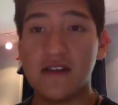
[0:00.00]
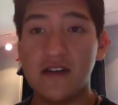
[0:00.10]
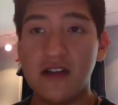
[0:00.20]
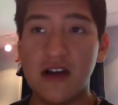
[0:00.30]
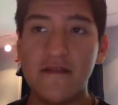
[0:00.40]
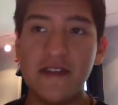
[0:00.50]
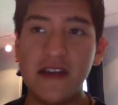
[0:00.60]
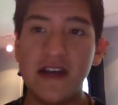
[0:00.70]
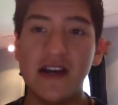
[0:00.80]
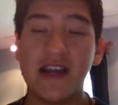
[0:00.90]
lot of
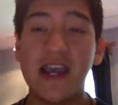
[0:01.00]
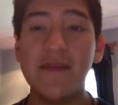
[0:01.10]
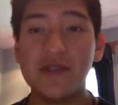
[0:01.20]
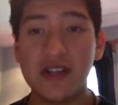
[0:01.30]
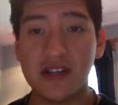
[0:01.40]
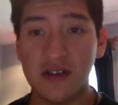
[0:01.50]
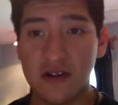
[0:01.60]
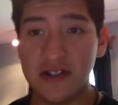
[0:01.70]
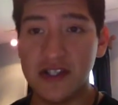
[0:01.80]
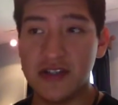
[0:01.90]
the camera
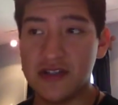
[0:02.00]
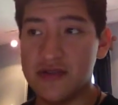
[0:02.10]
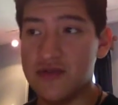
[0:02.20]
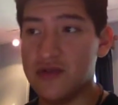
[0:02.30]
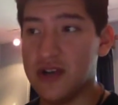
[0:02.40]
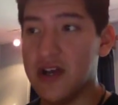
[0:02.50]
technology to